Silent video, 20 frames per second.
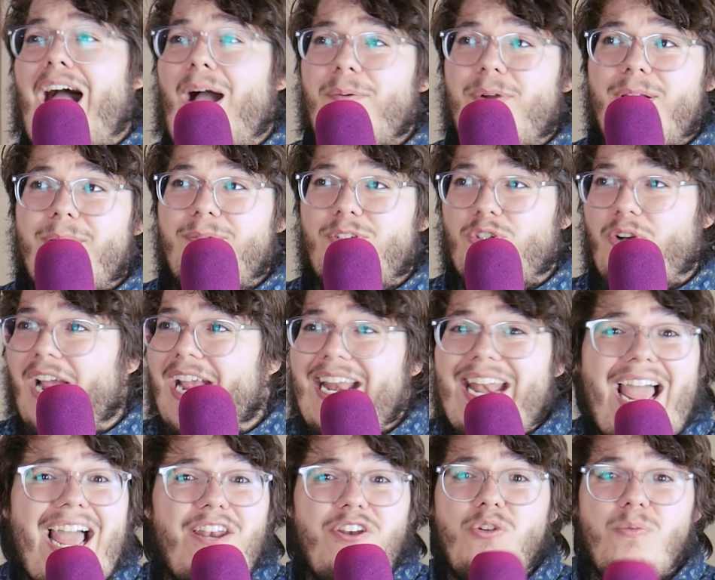I'm going to try
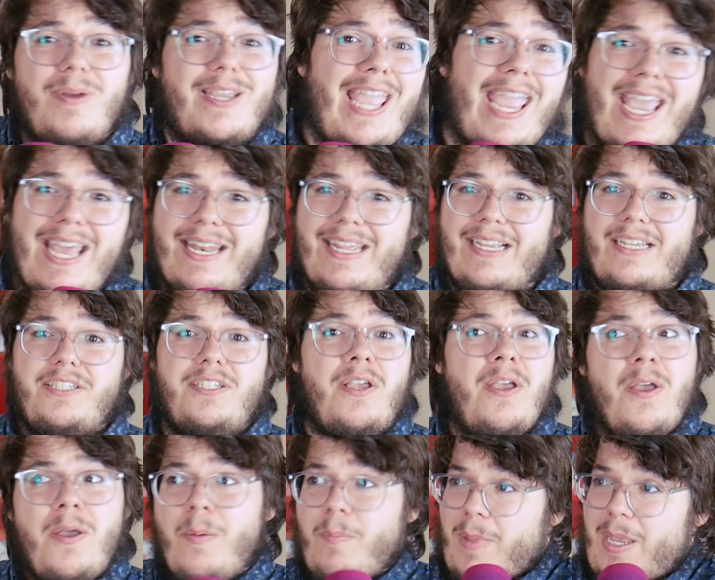and add new mechanics.
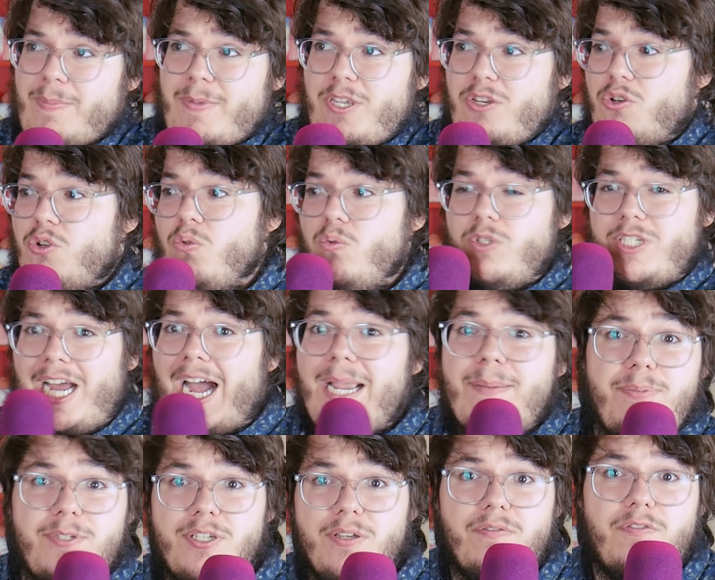Maybe new
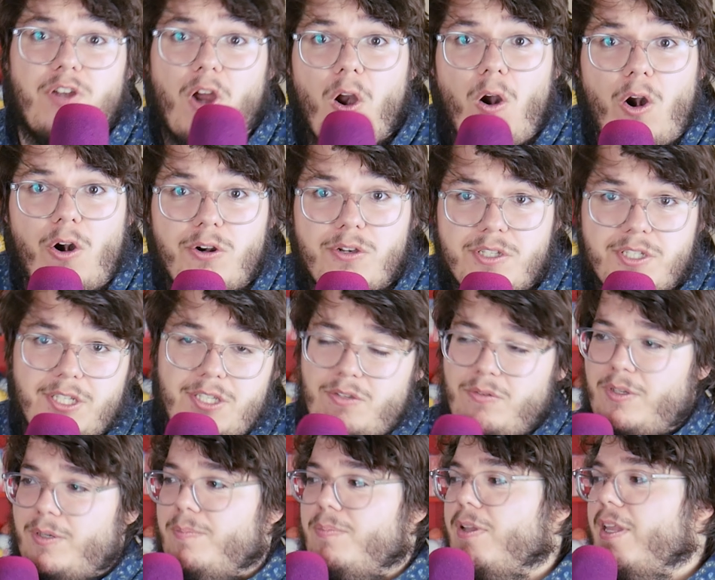types of cards that
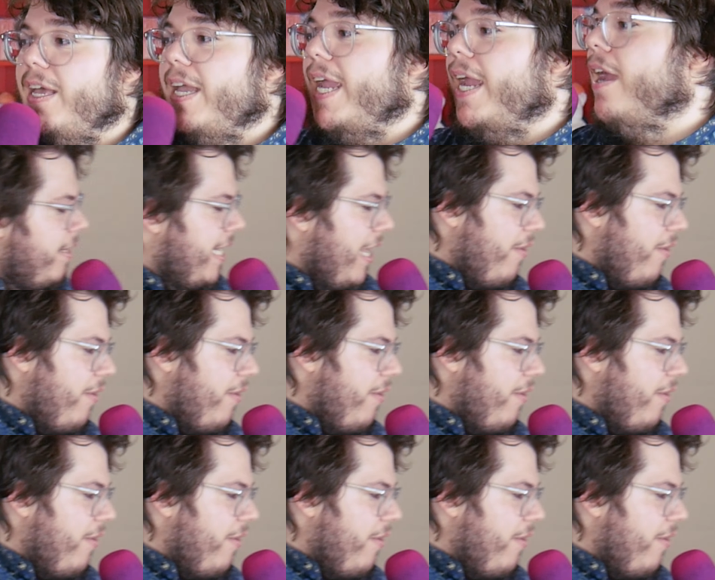you could play.